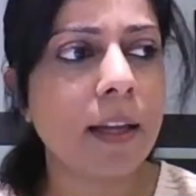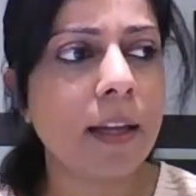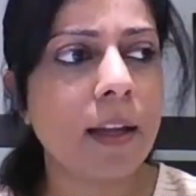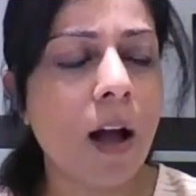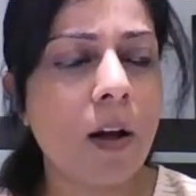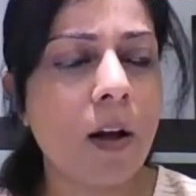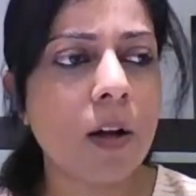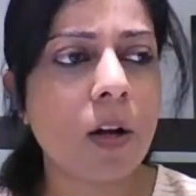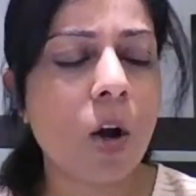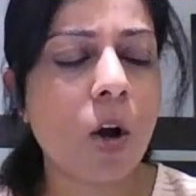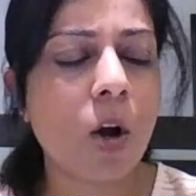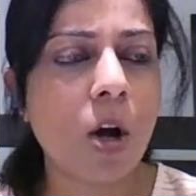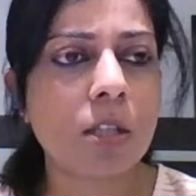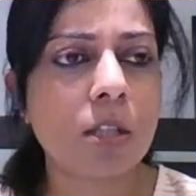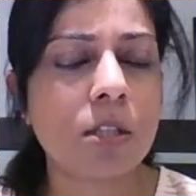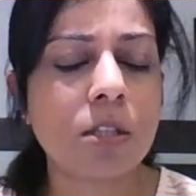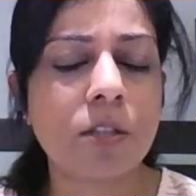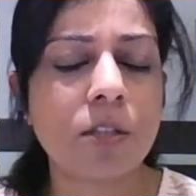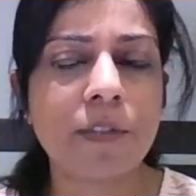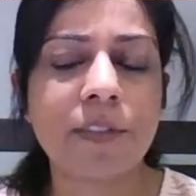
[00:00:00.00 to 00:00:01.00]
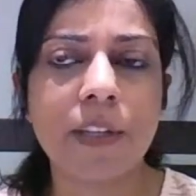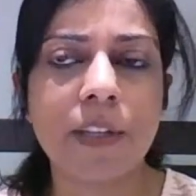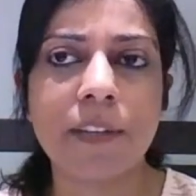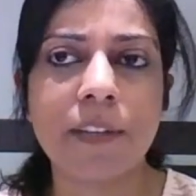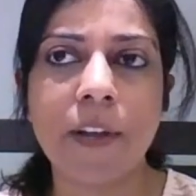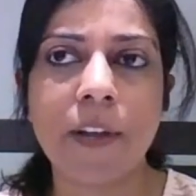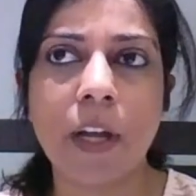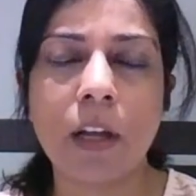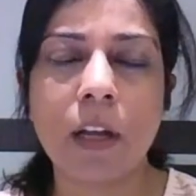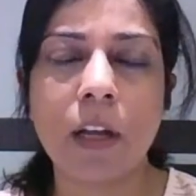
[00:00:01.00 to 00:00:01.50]
I think our cost of
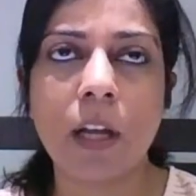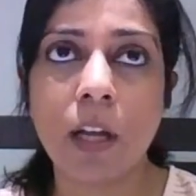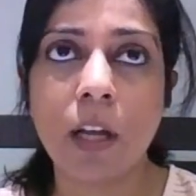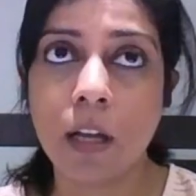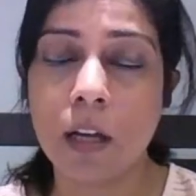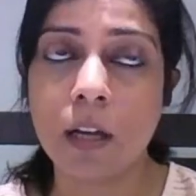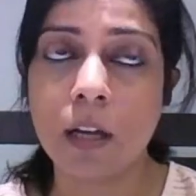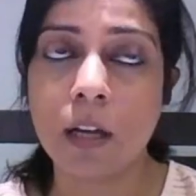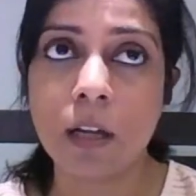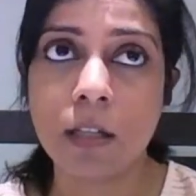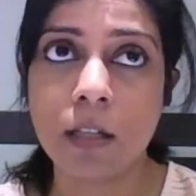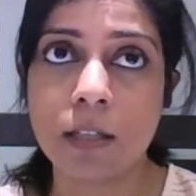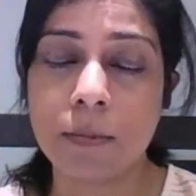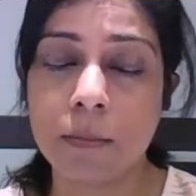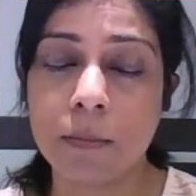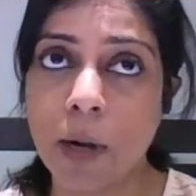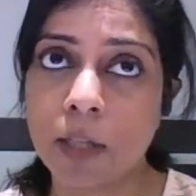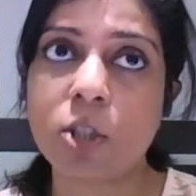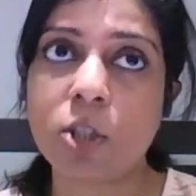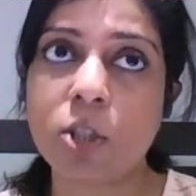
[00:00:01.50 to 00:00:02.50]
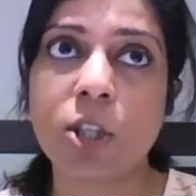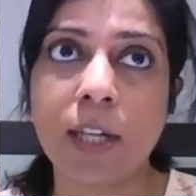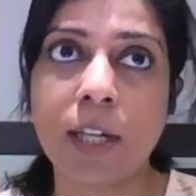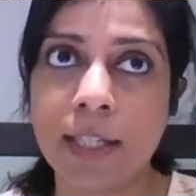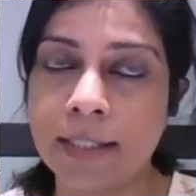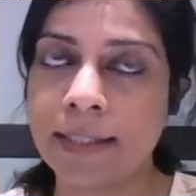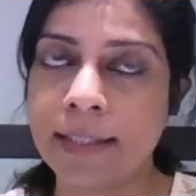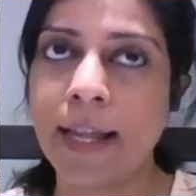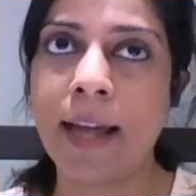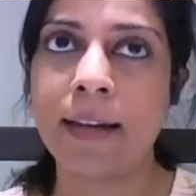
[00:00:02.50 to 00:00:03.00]
living here is much
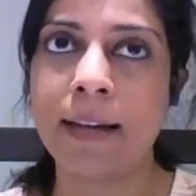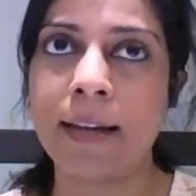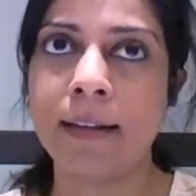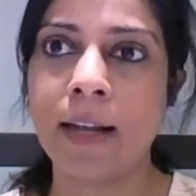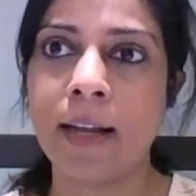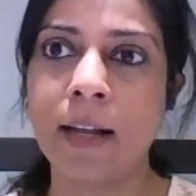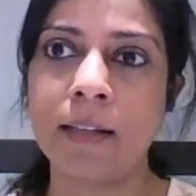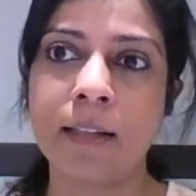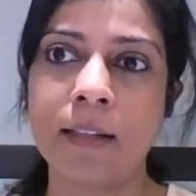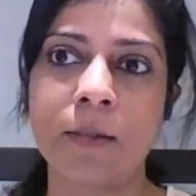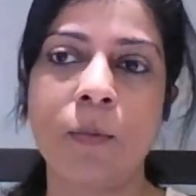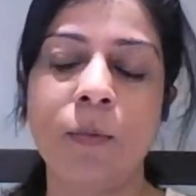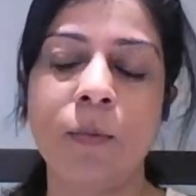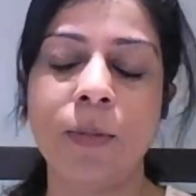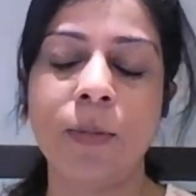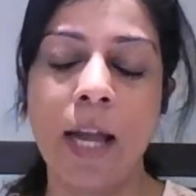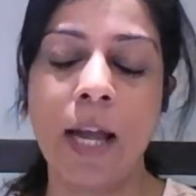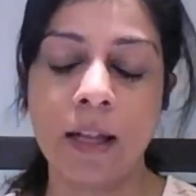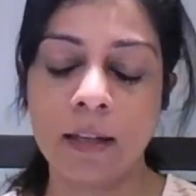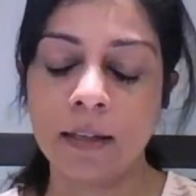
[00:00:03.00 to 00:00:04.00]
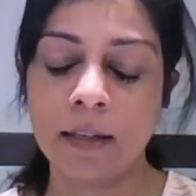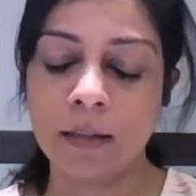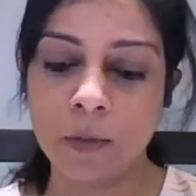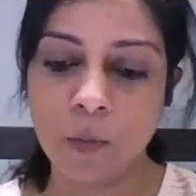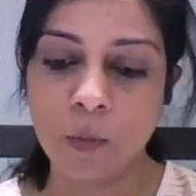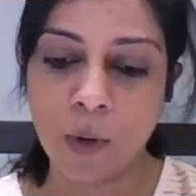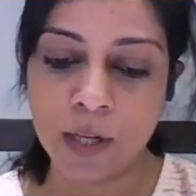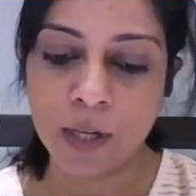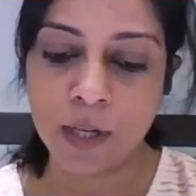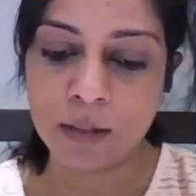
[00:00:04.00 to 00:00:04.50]
less than that
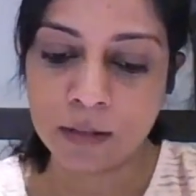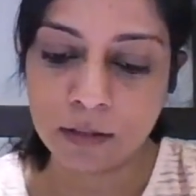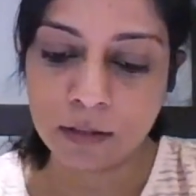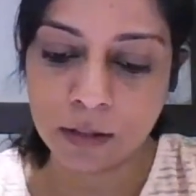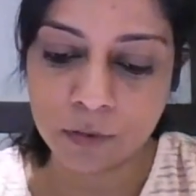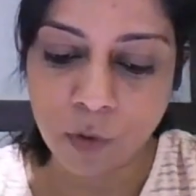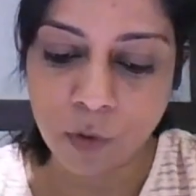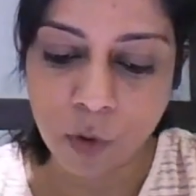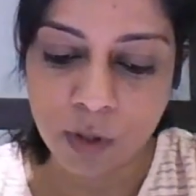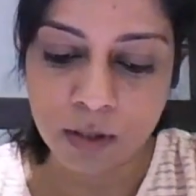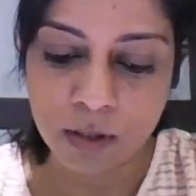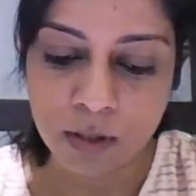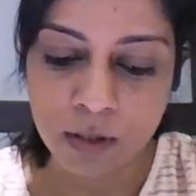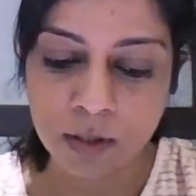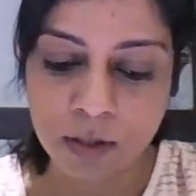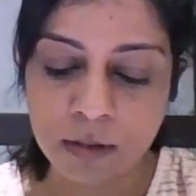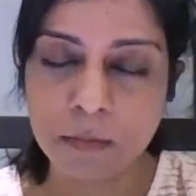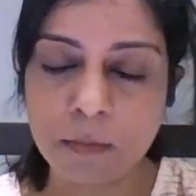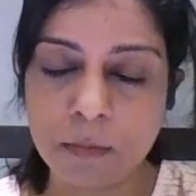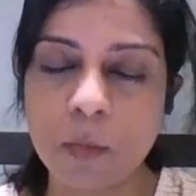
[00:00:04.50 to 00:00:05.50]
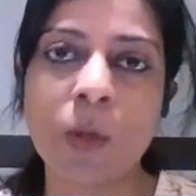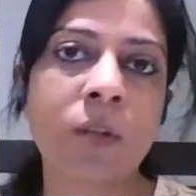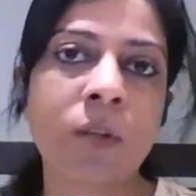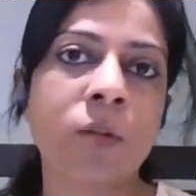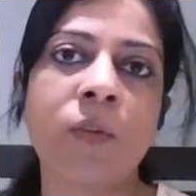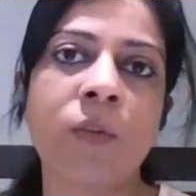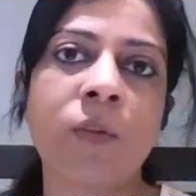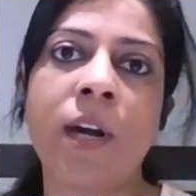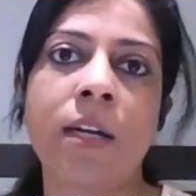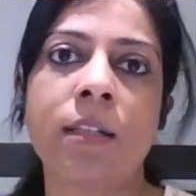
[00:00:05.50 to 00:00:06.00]
what it was in
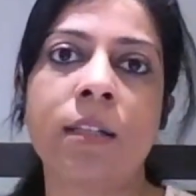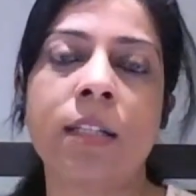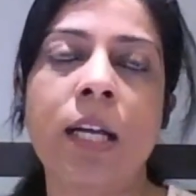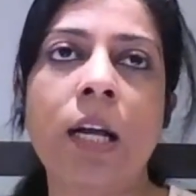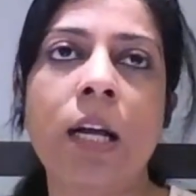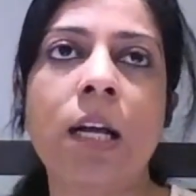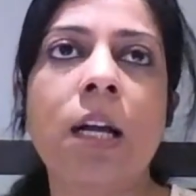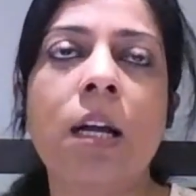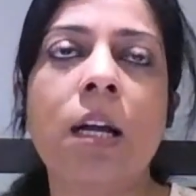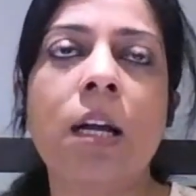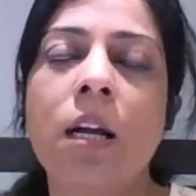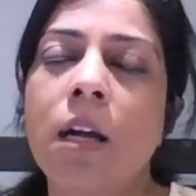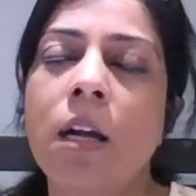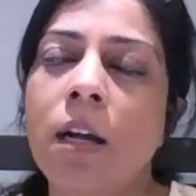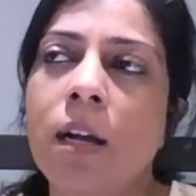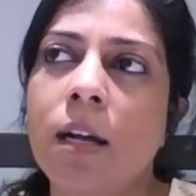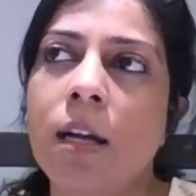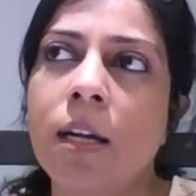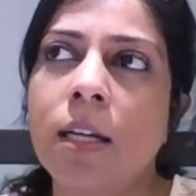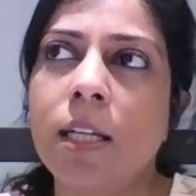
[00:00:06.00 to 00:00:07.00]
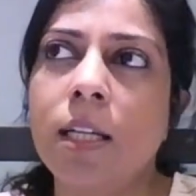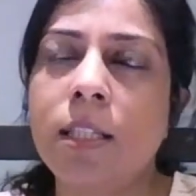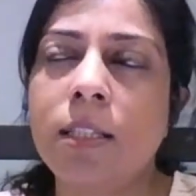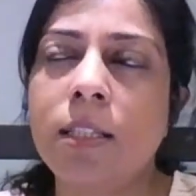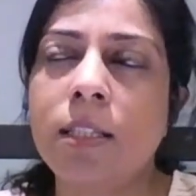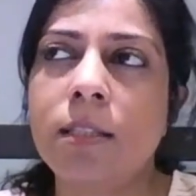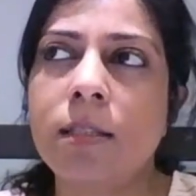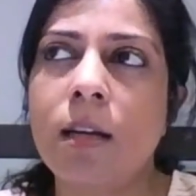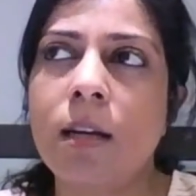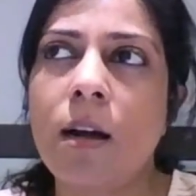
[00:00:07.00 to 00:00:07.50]
Puerto Vallarta.
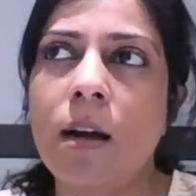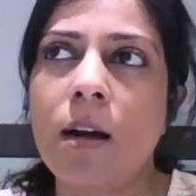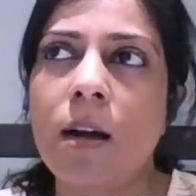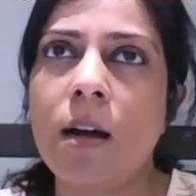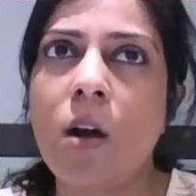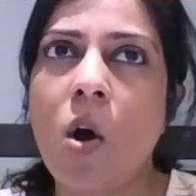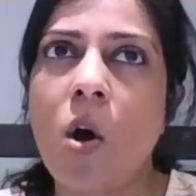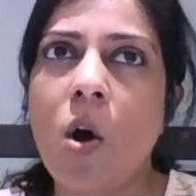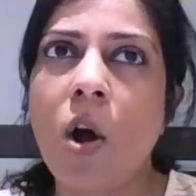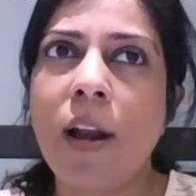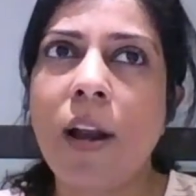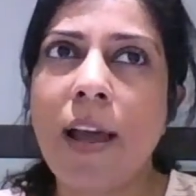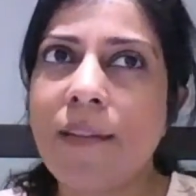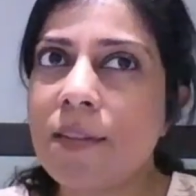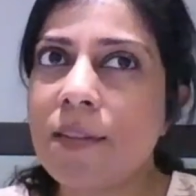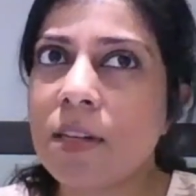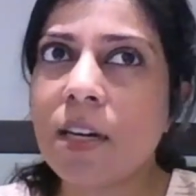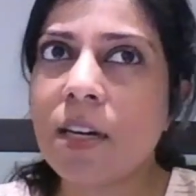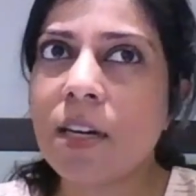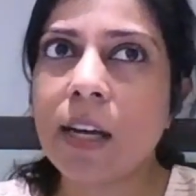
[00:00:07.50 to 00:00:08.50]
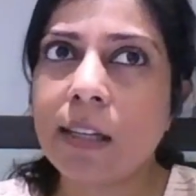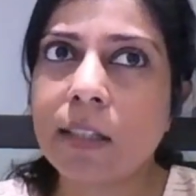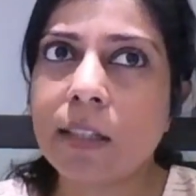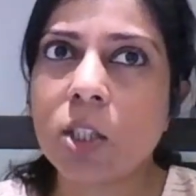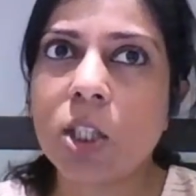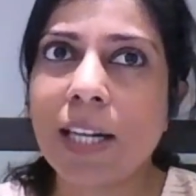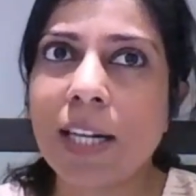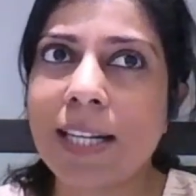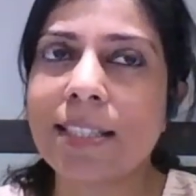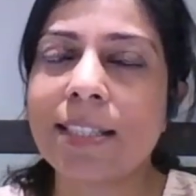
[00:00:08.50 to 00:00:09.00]
It's on
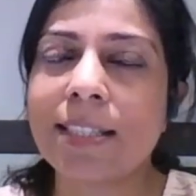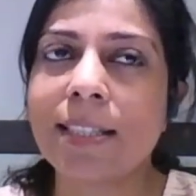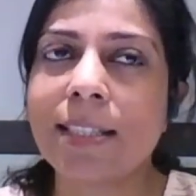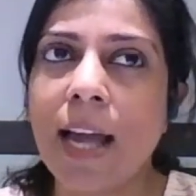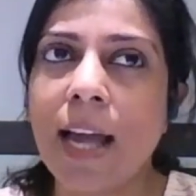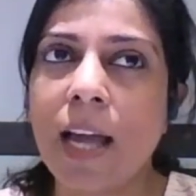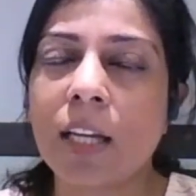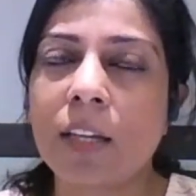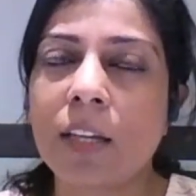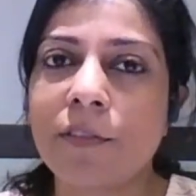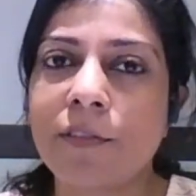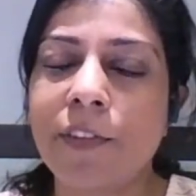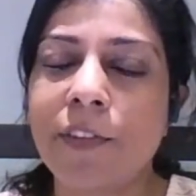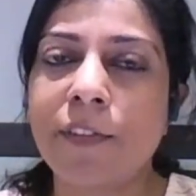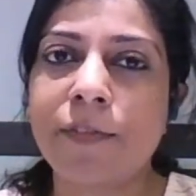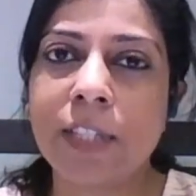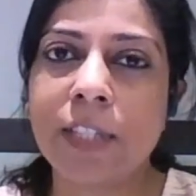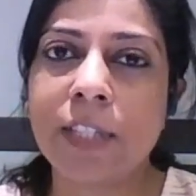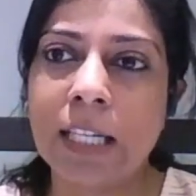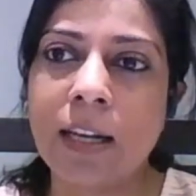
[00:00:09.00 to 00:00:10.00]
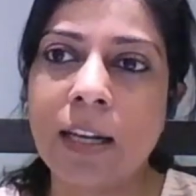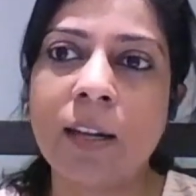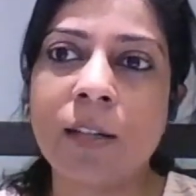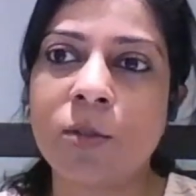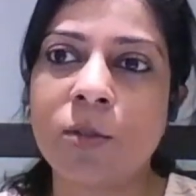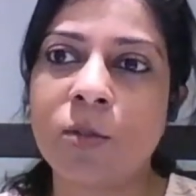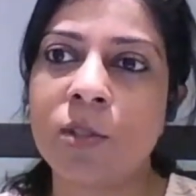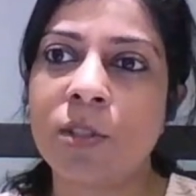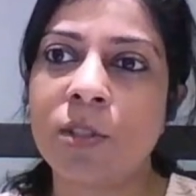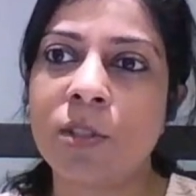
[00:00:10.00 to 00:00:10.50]
average less than
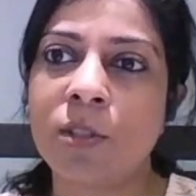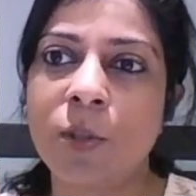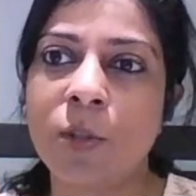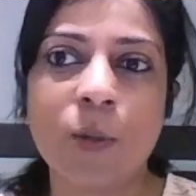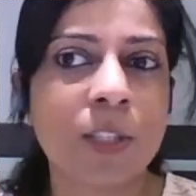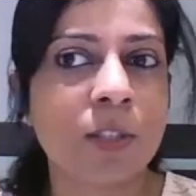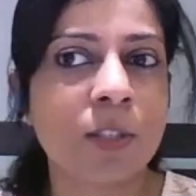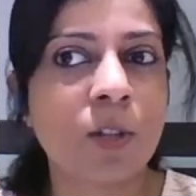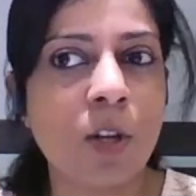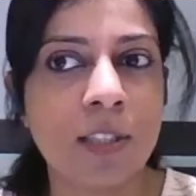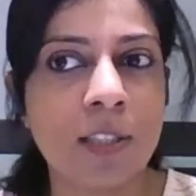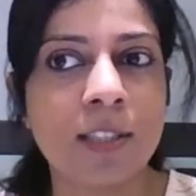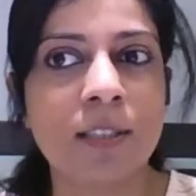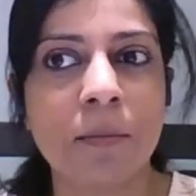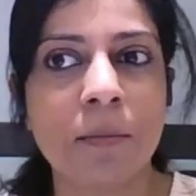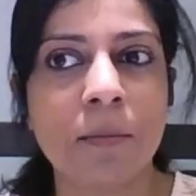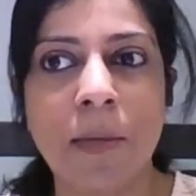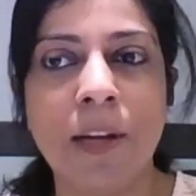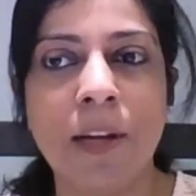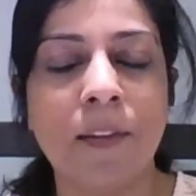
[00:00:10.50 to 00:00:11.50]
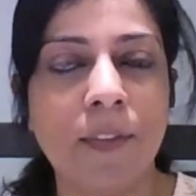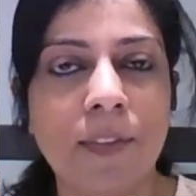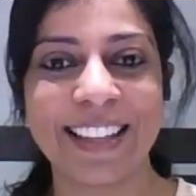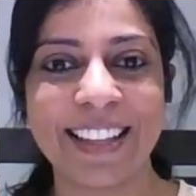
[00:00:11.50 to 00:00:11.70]
$1,500 a month.